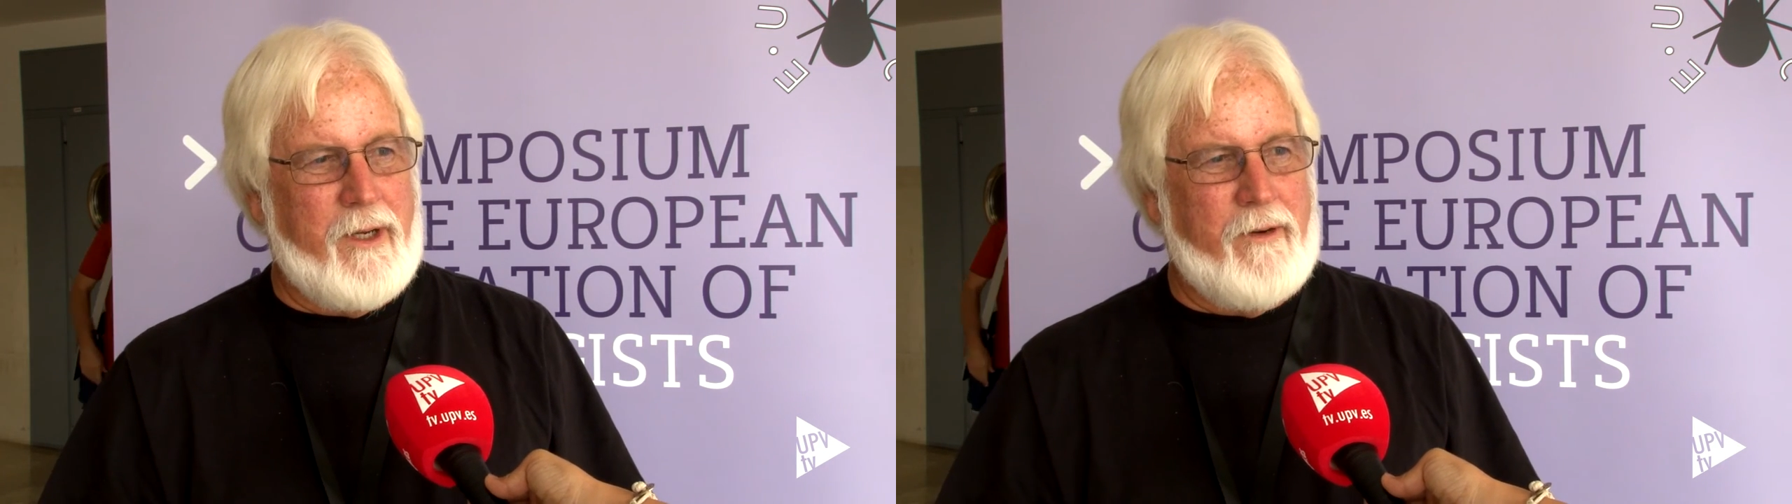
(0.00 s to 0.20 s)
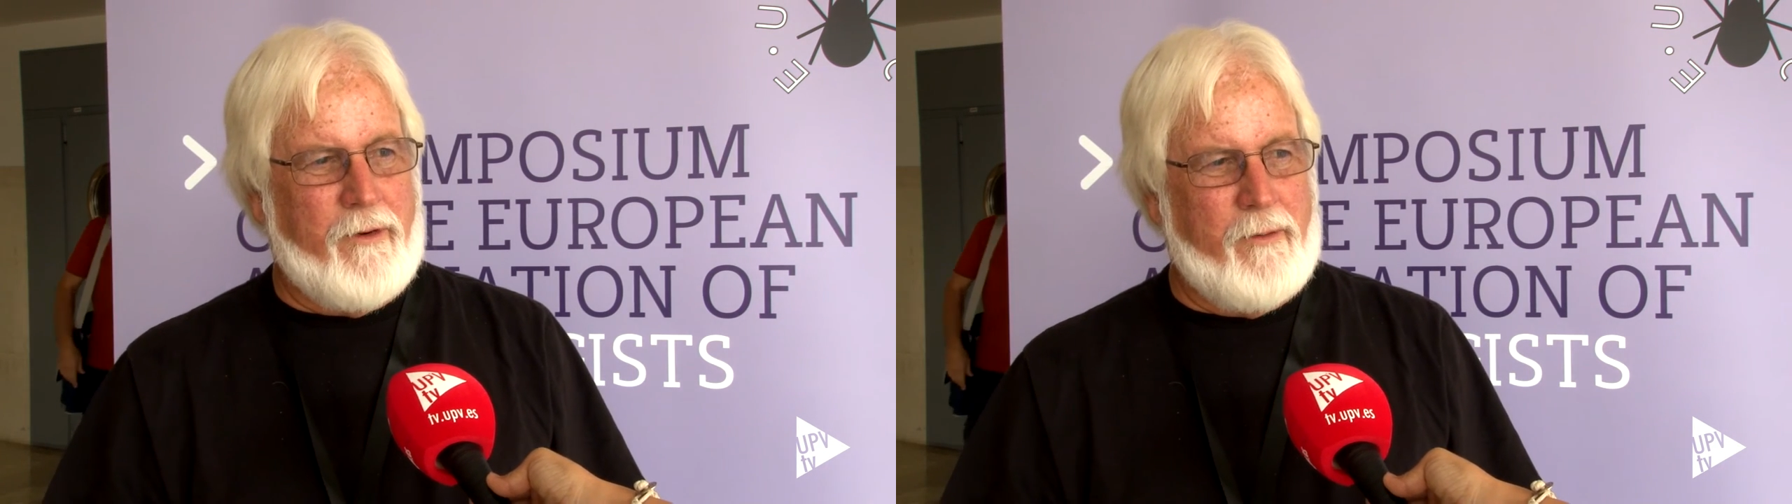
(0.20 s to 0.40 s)

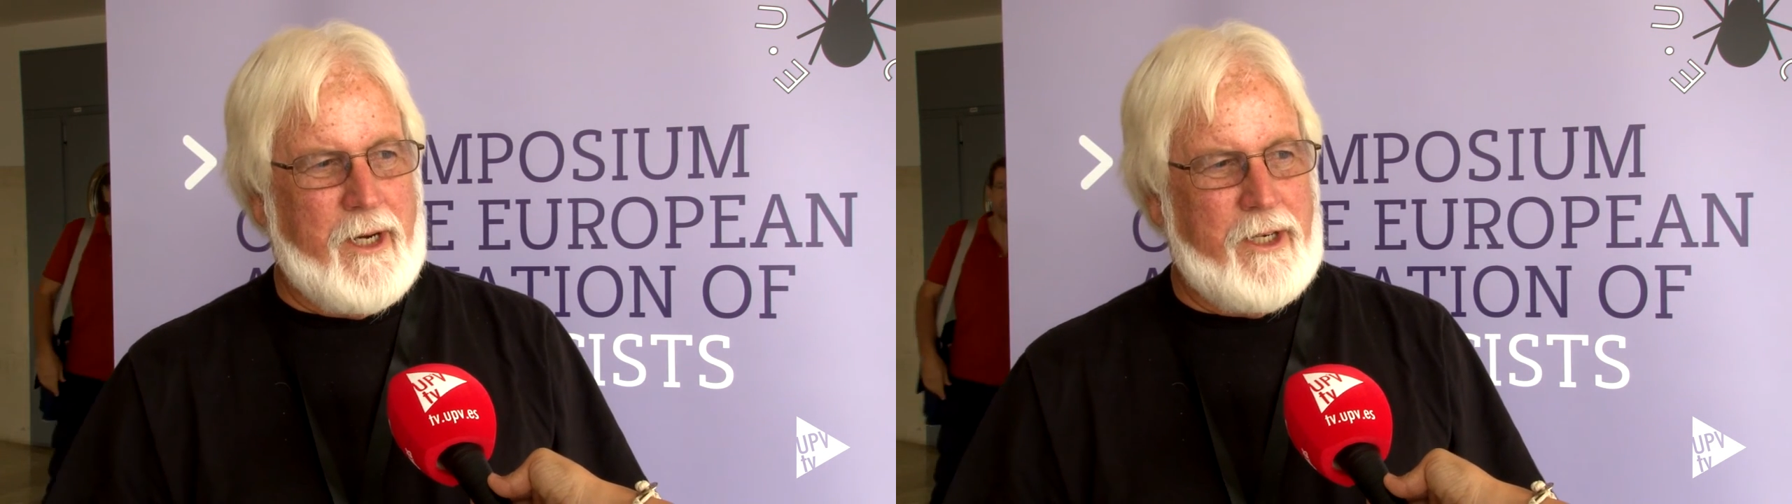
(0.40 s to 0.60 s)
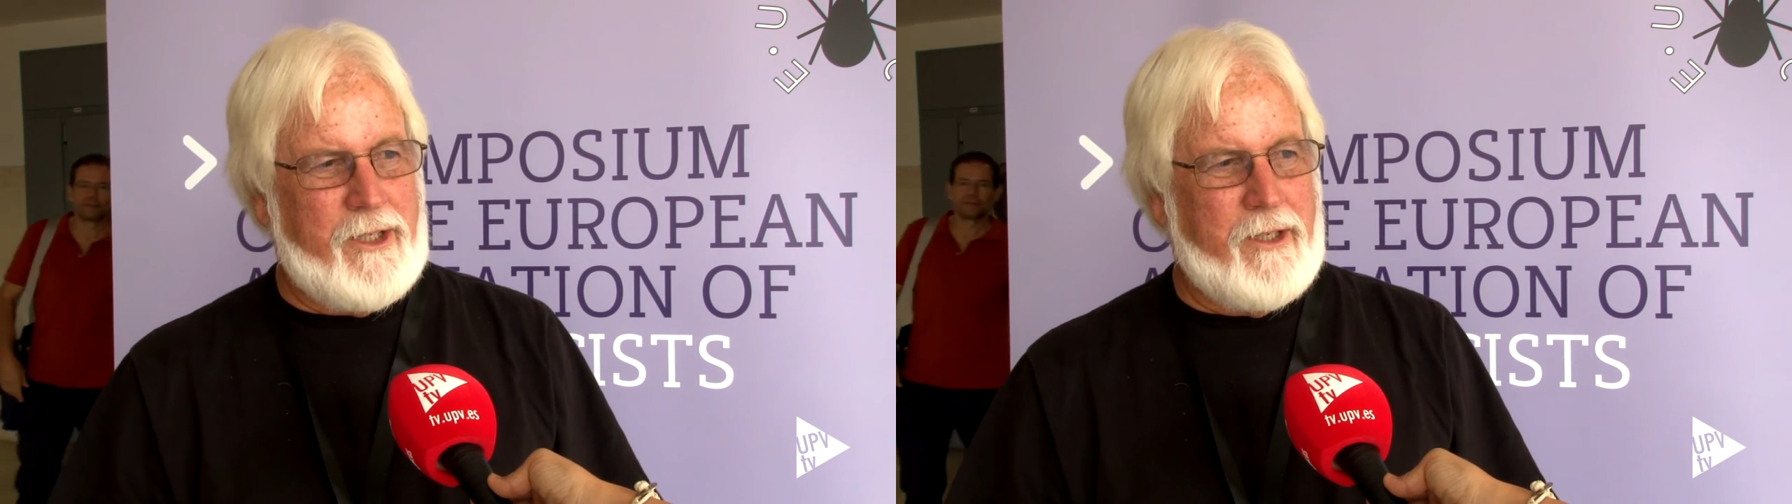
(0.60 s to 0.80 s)

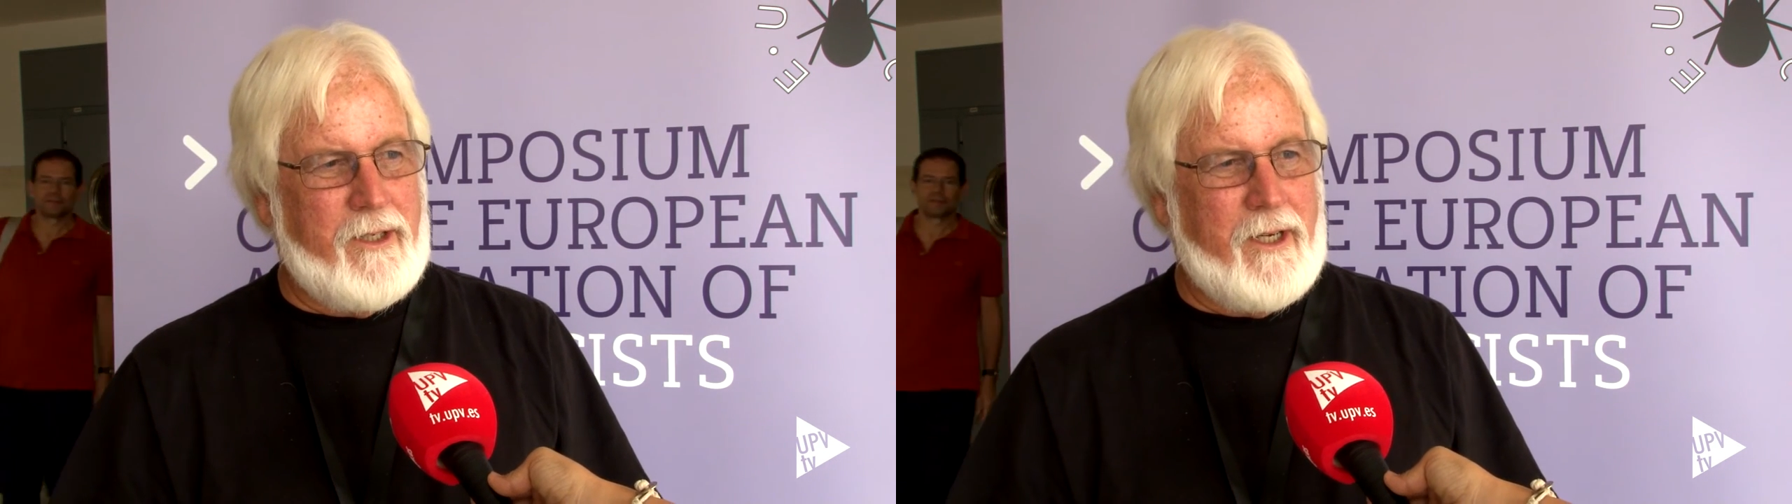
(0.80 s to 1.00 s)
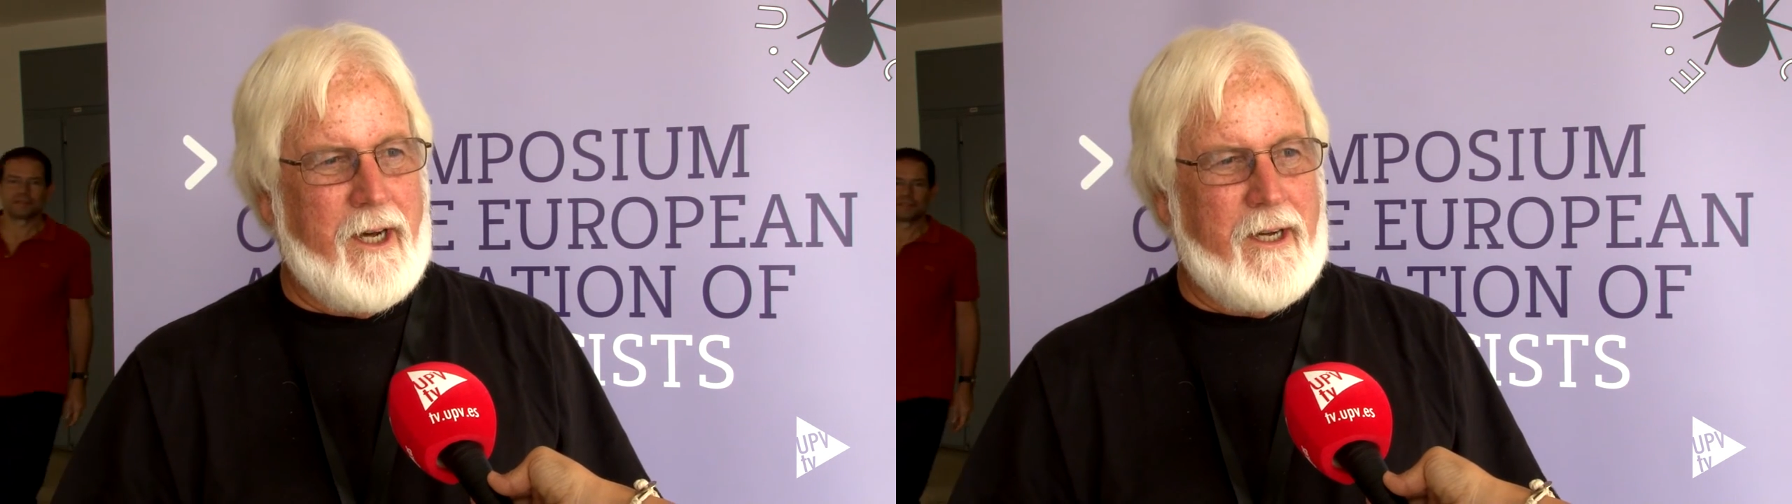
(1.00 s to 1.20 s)
information
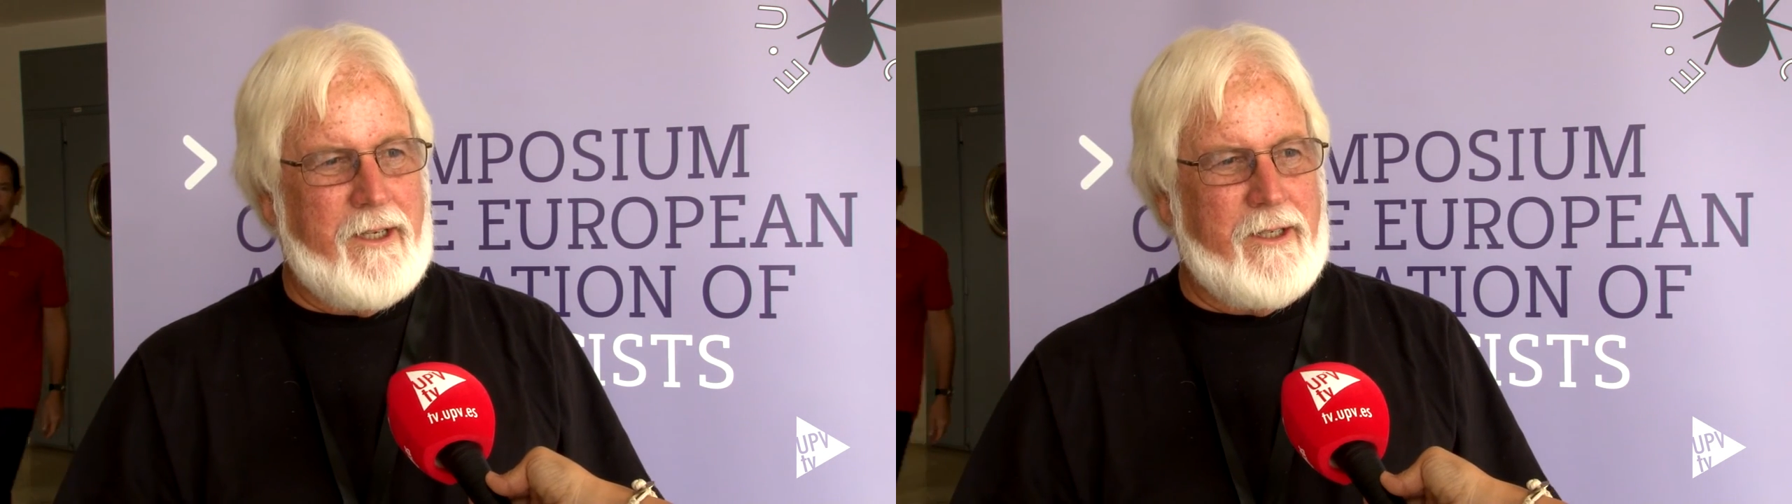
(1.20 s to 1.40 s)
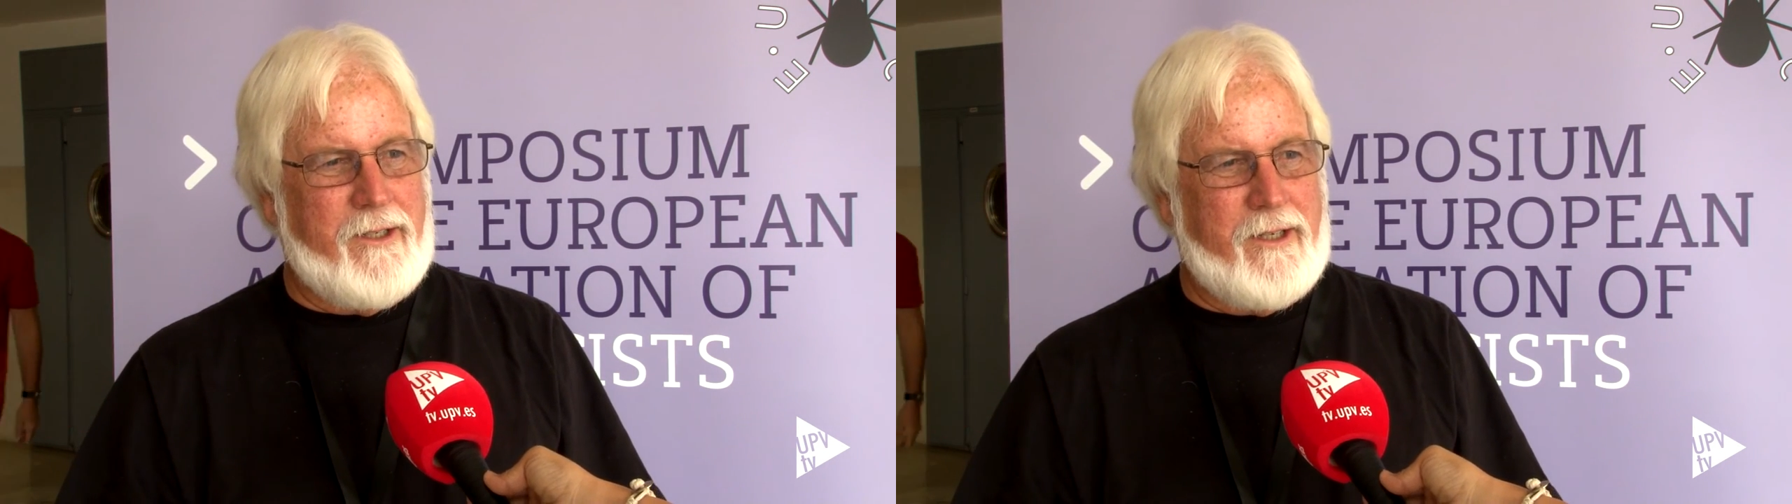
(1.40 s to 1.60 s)
and
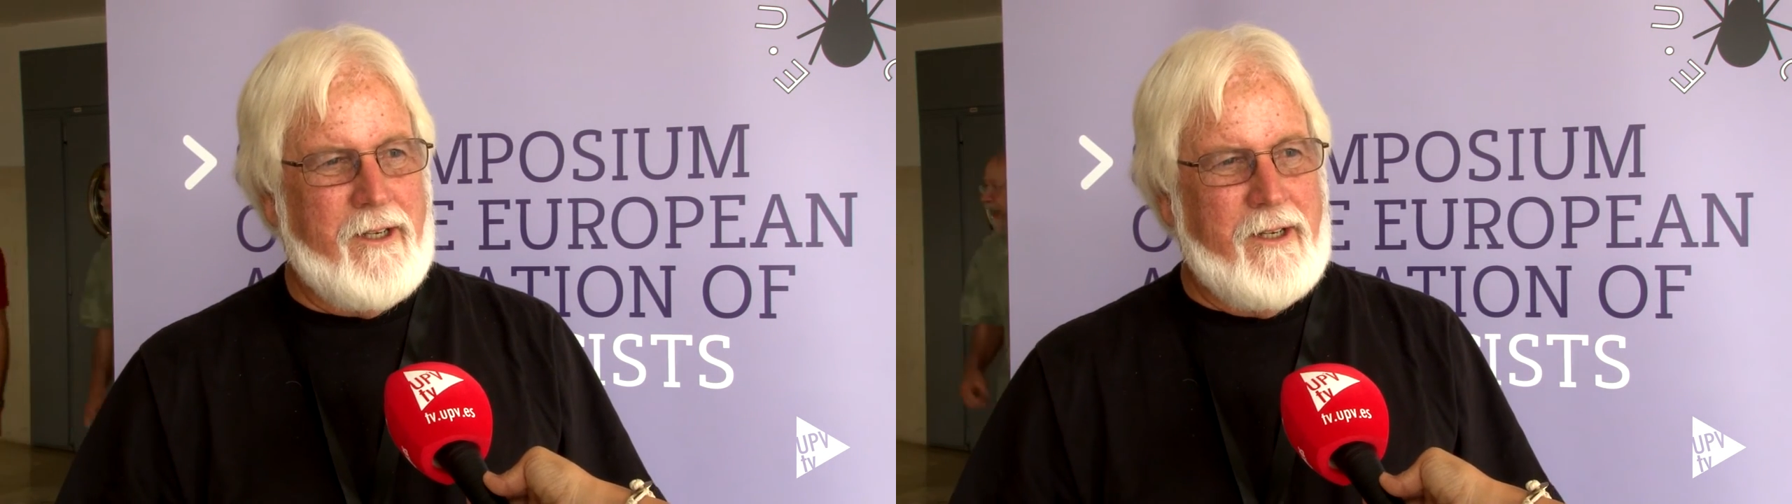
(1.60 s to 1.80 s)
guidance